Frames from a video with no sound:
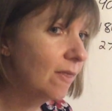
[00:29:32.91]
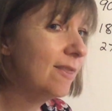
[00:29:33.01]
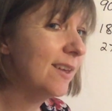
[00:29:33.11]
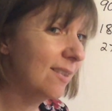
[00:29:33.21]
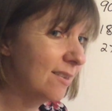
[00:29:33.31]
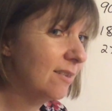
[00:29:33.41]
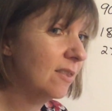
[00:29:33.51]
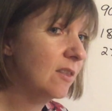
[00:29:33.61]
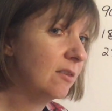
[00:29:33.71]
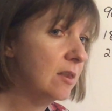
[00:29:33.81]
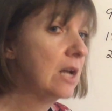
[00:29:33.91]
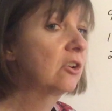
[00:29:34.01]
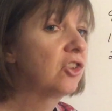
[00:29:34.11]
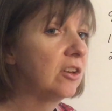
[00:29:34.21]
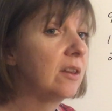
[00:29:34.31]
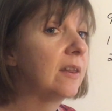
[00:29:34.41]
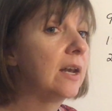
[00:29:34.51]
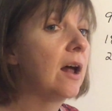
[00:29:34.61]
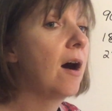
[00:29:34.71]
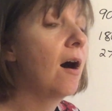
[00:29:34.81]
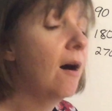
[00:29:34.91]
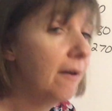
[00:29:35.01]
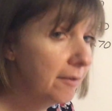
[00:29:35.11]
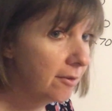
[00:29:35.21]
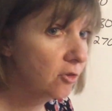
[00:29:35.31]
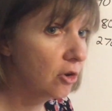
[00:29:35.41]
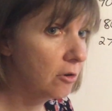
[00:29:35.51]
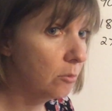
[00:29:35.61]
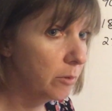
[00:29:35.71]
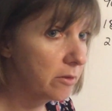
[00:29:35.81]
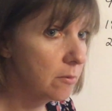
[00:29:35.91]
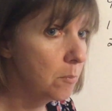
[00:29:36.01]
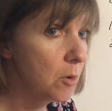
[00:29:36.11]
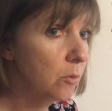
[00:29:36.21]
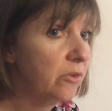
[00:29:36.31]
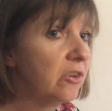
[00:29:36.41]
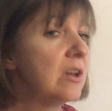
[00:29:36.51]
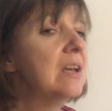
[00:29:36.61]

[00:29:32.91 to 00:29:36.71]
this is the section that I struggle with the most.